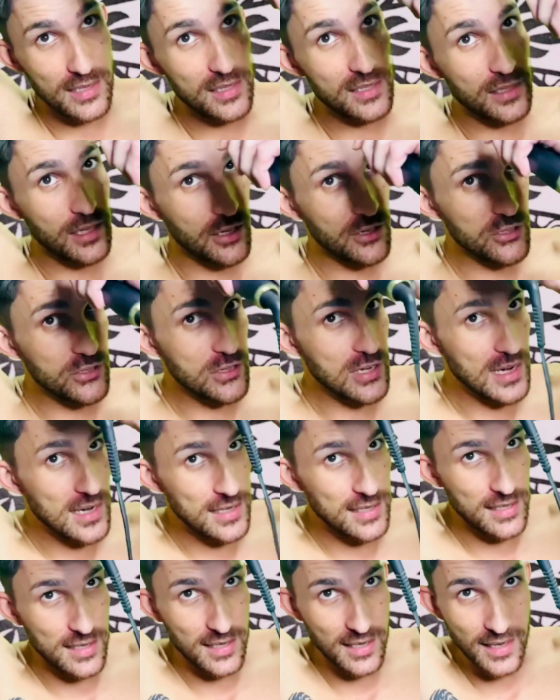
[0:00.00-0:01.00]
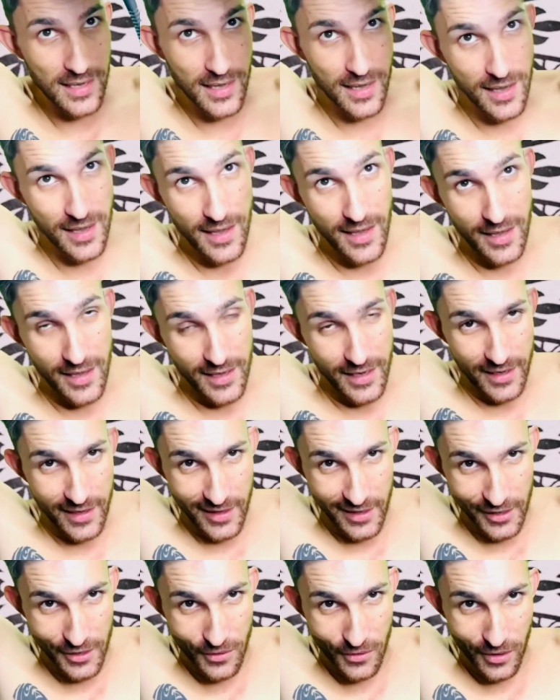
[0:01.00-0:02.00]
don't stress.
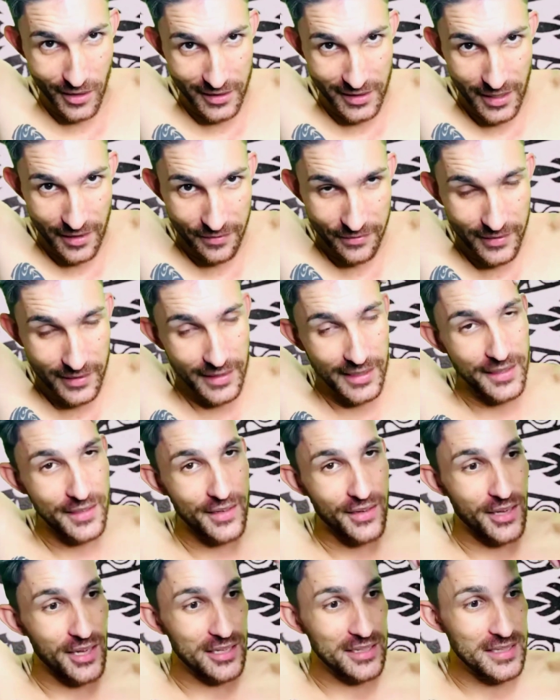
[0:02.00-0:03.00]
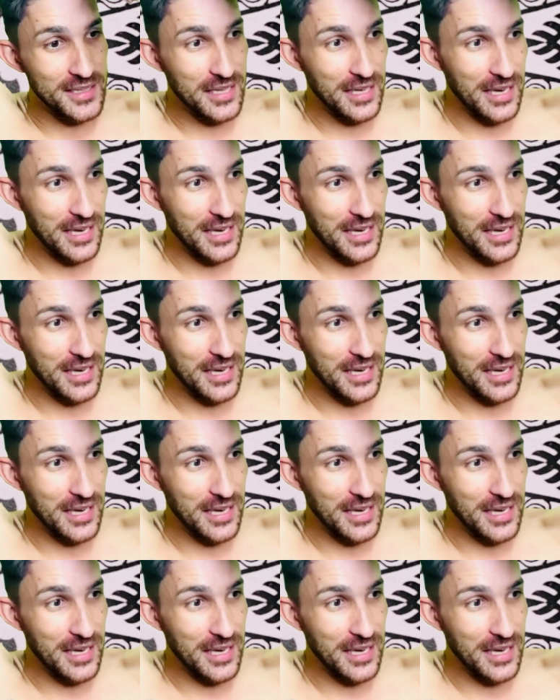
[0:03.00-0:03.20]
You are definitely not